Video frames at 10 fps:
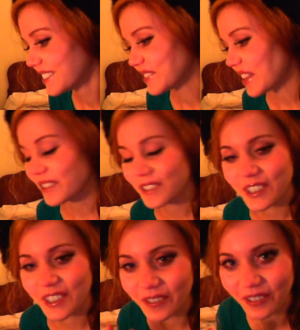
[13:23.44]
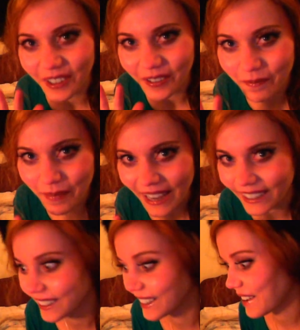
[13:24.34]
I was shivering
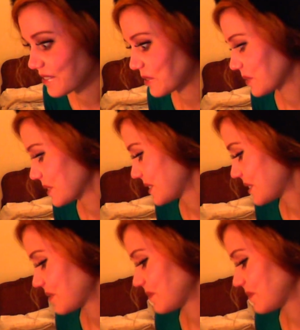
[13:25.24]
badly afterwards.